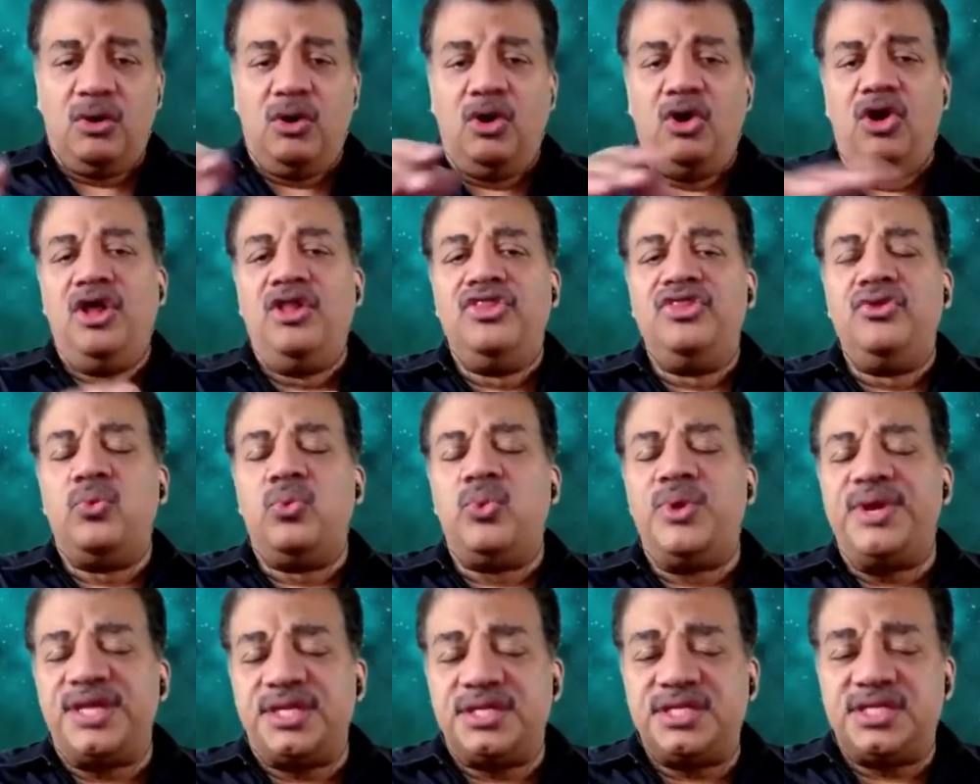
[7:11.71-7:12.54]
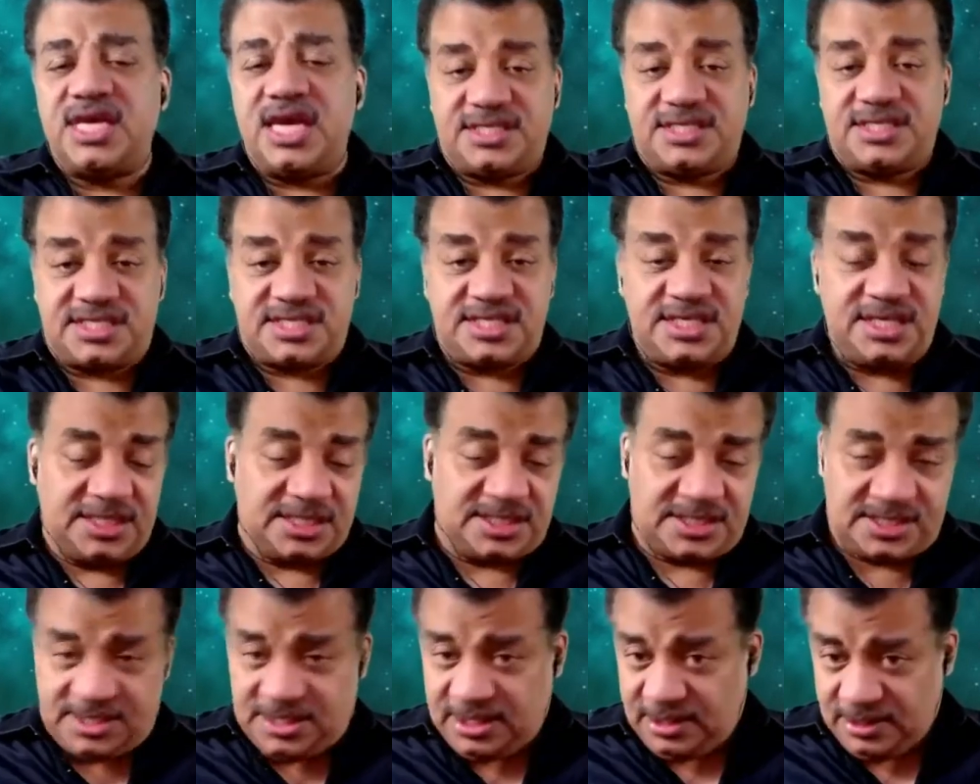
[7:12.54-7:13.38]
all the wind has
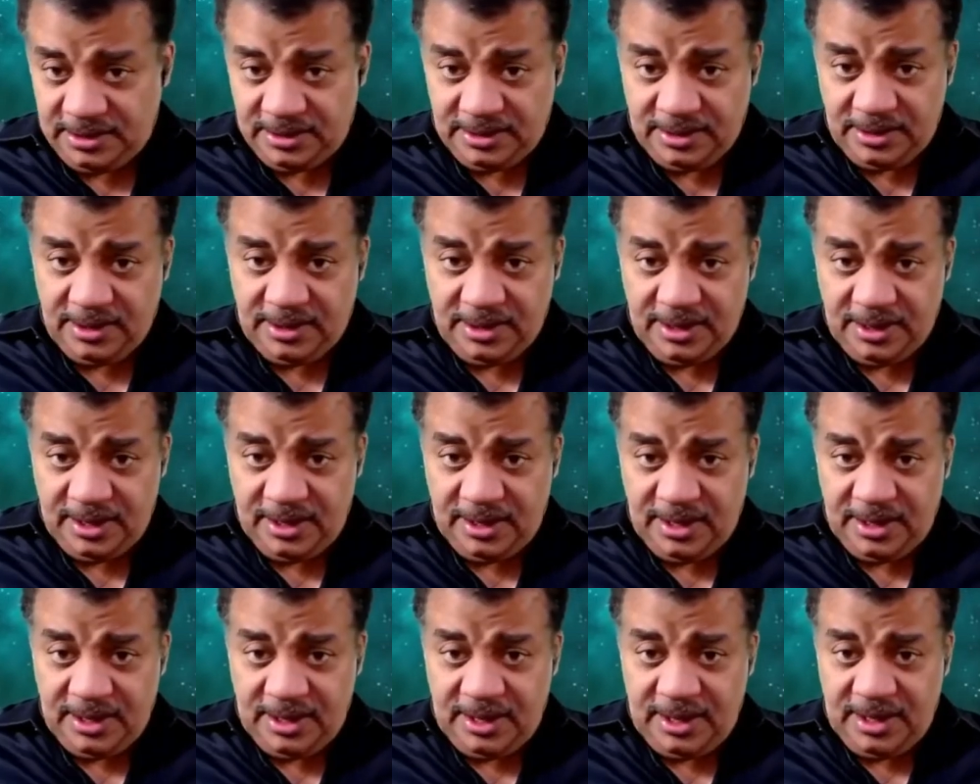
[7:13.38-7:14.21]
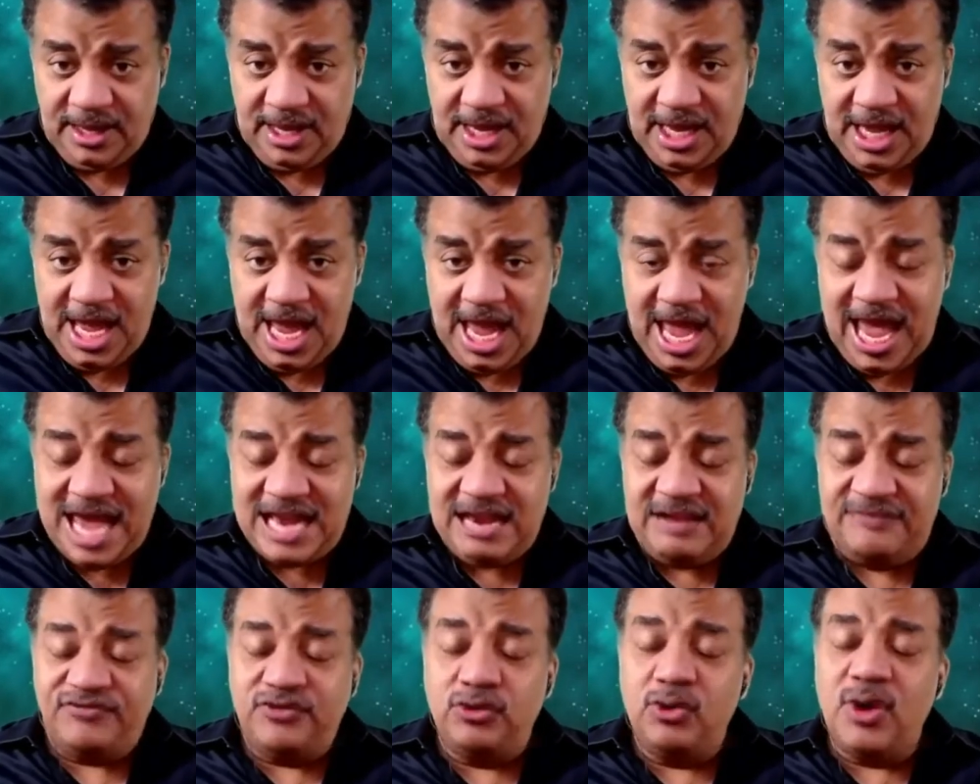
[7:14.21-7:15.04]
ceased. And
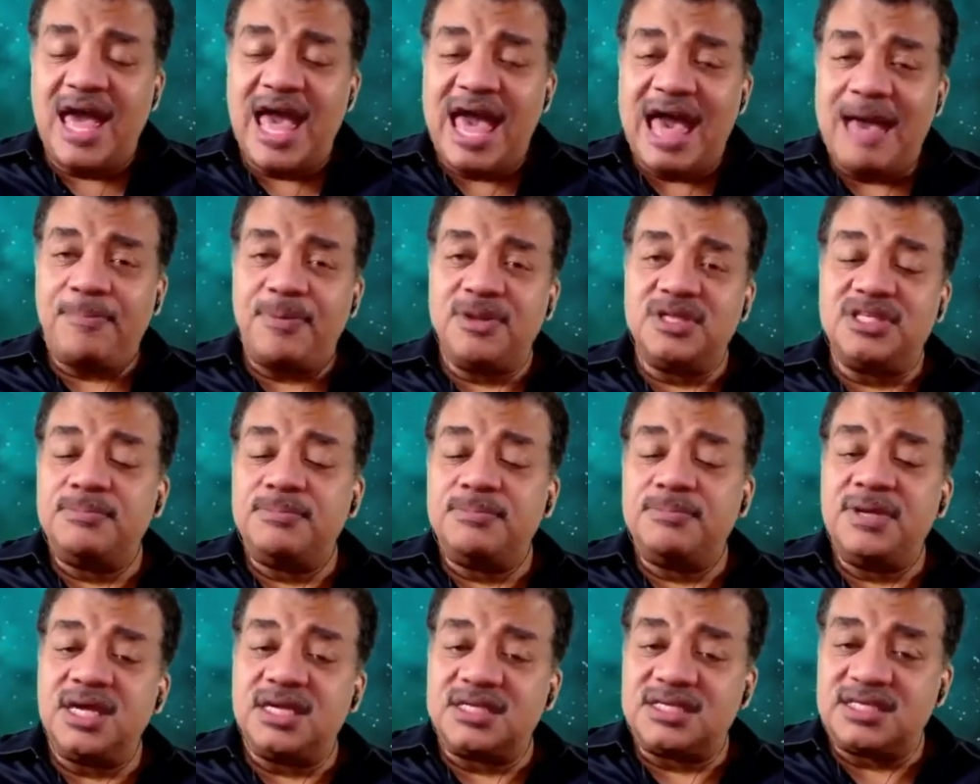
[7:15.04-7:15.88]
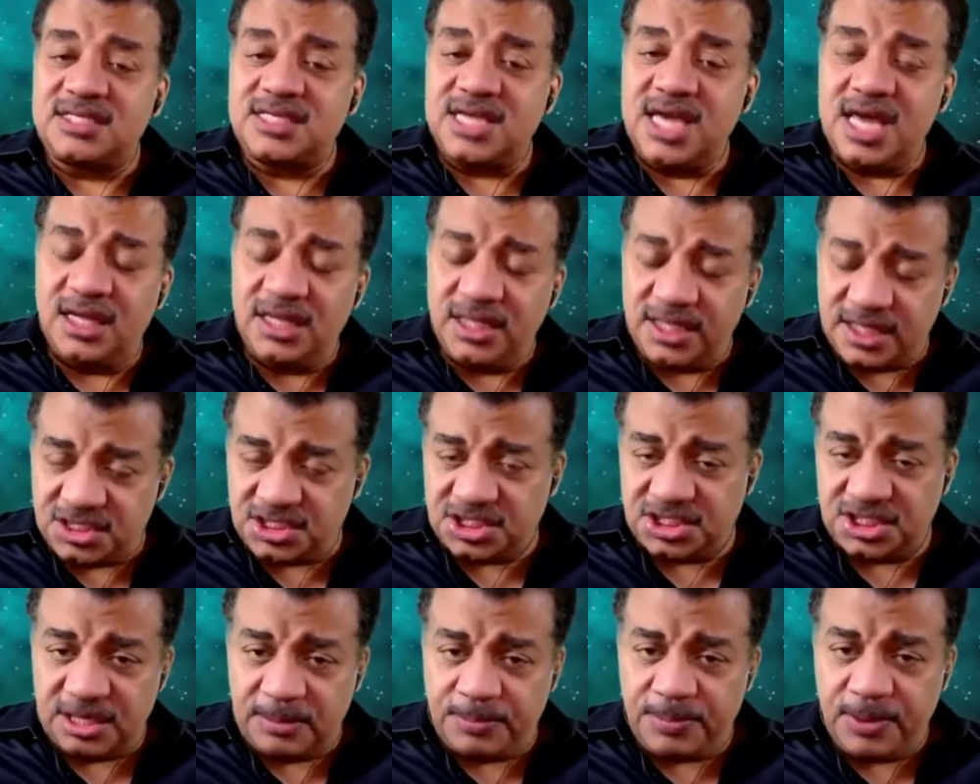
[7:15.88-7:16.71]
if you happen to be a sailing
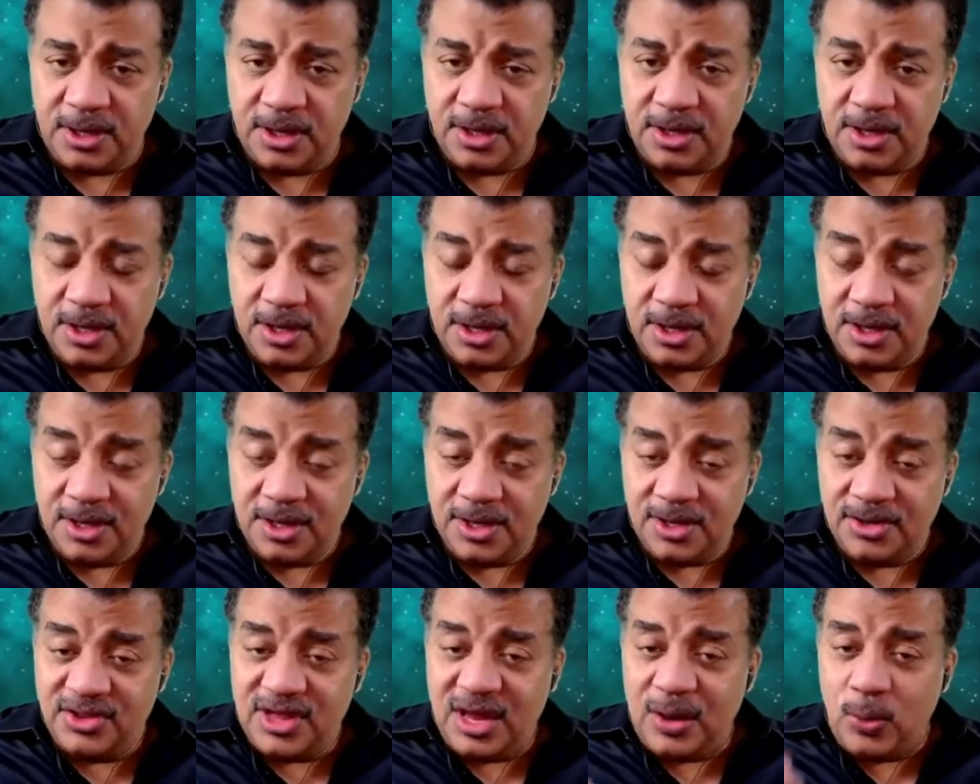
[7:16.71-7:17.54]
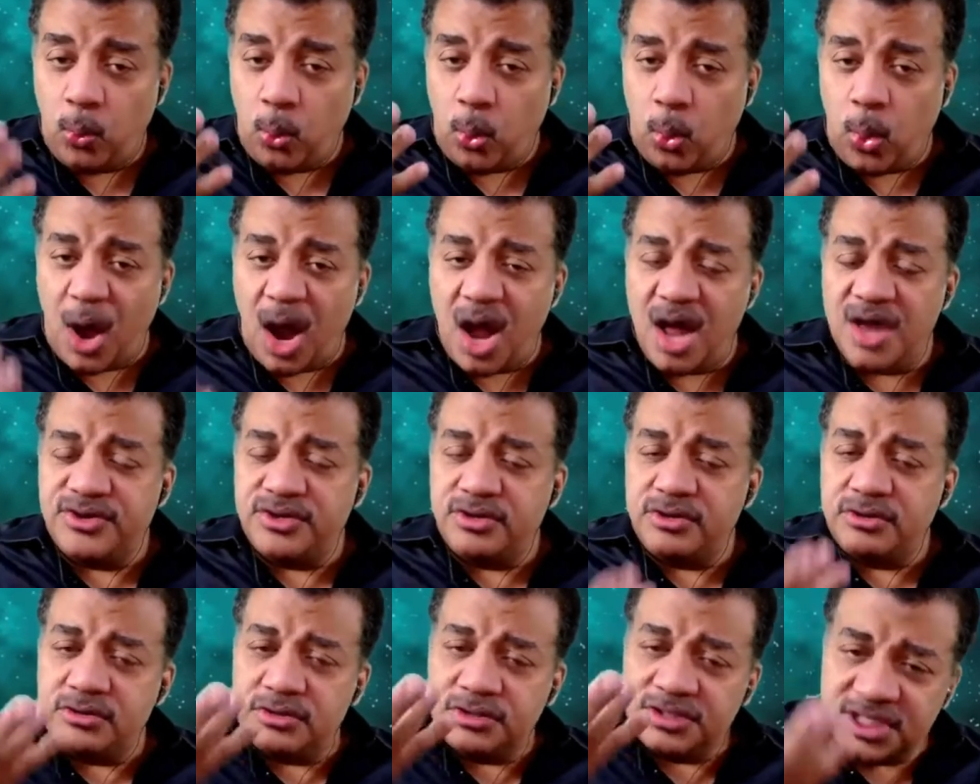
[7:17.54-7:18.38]
ship that
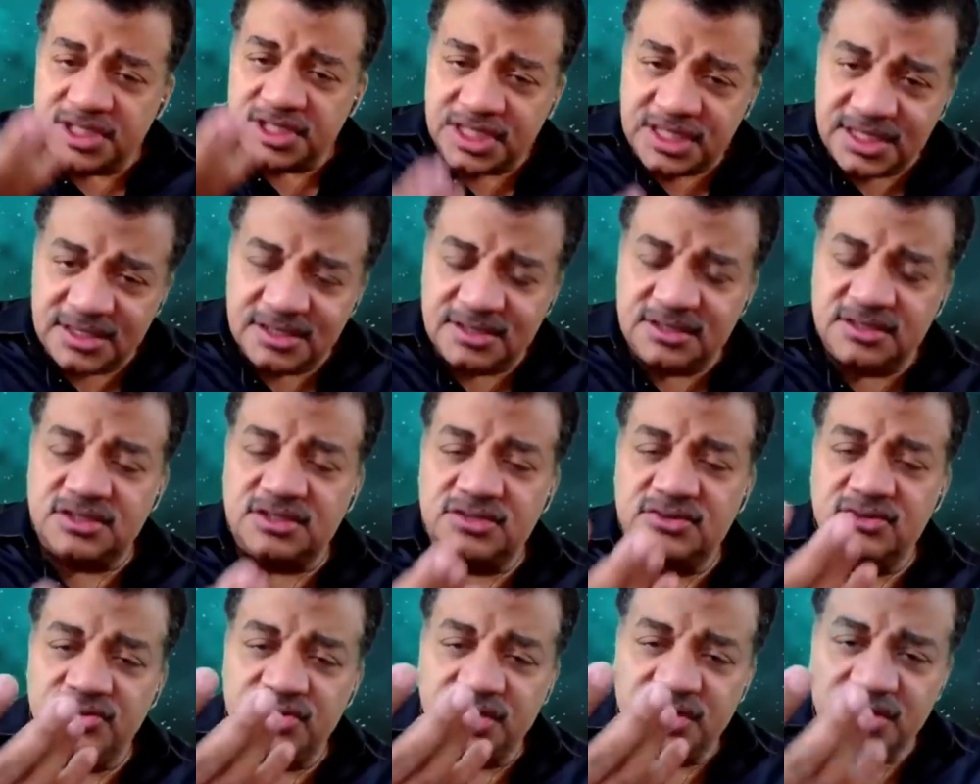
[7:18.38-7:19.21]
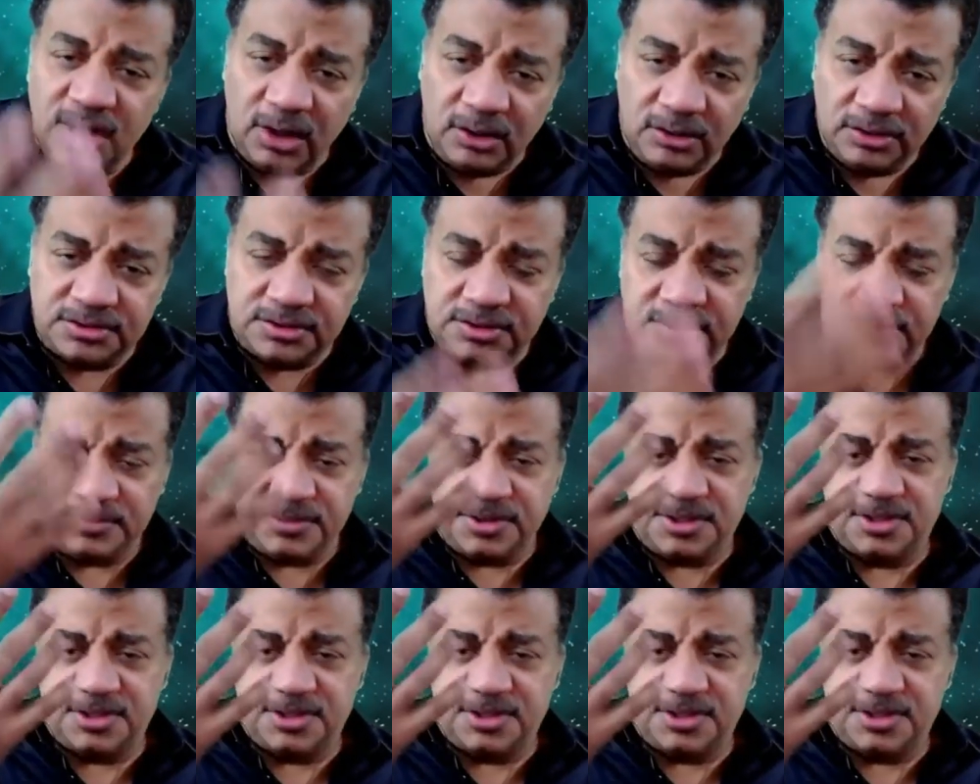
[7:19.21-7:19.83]
wanders into the doldrums.